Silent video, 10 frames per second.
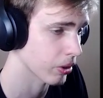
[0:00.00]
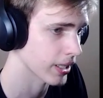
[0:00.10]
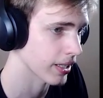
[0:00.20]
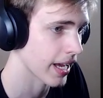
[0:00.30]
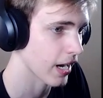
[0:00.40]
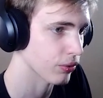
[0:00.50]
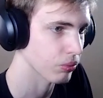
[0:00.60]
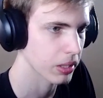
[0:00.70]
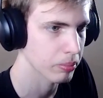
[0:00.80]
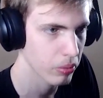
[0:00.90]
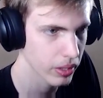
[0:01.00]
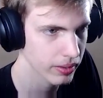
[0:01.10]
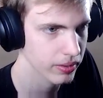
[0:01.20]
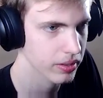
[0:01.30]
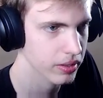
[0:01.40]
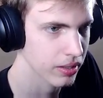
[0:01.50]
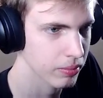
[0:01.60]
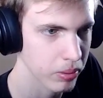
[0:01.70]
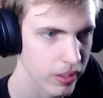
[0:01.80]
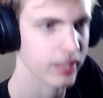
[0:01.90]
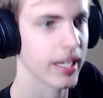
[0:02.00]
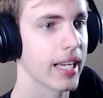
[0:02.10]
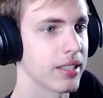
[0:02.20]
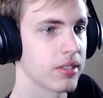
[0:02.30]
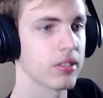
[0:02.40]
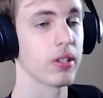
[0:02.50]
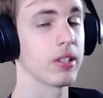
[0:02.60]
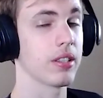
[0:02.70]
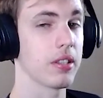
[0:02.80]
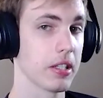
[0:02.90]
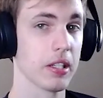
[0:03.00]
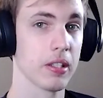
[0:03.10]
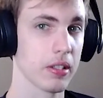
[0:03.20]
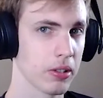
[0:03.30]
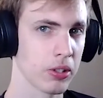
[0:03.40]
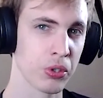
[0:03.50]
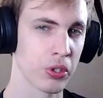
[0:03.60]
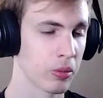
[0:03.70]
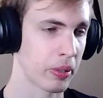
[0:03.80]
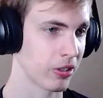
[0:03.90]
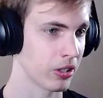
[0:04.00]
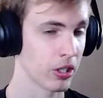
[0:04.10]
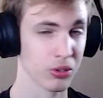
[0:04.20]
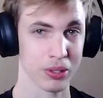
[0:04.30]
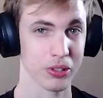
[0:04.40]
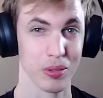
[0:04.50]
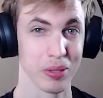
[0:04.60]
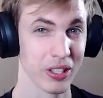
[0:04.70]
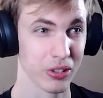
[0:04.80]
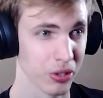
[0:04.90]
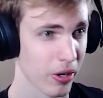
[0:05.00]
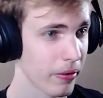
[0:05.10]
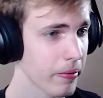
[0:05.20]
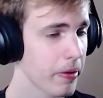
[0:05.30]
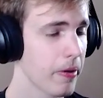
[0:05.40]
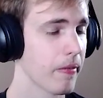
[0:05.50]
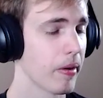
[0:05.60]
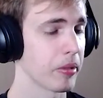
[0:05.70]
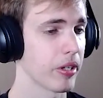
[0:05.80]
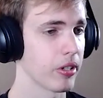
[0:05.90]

we're at the halfway point. The plot has starting to thicken. A little girl apparently knows what Terminators are. I'm